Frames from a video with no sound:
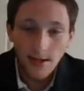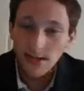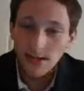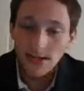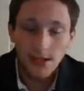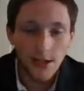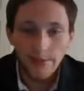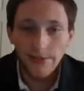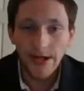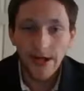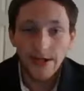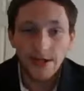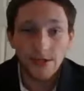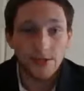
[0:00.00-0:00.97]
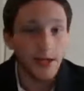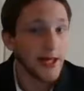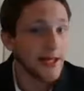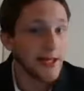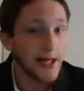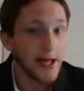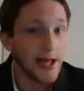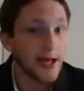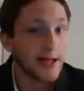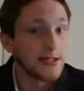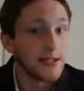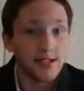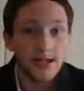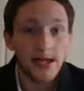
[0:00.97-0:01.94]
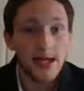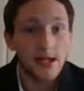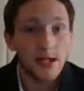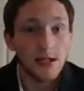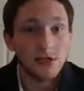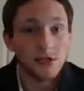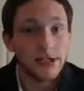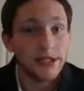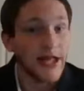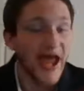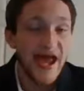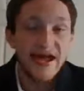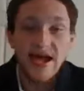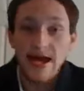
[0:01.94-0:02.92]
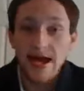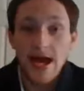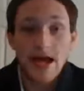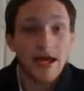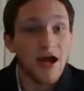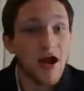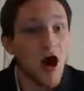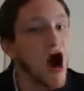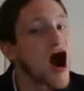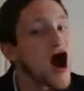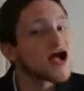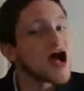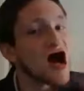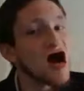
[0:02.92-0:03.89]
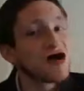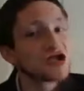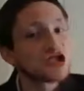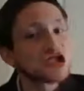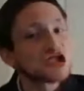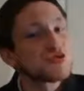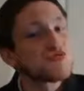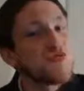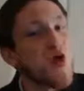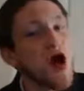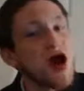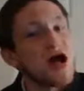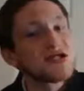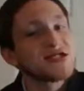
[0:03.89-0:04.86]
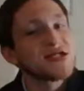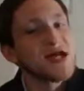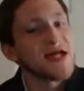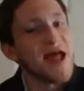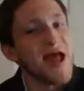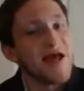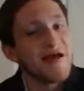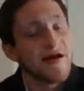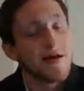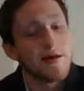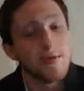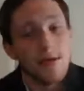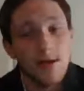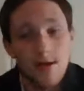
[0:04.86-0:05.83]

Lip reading: The Terminator, aka the T-800, aka Arnold Schwarzenegger,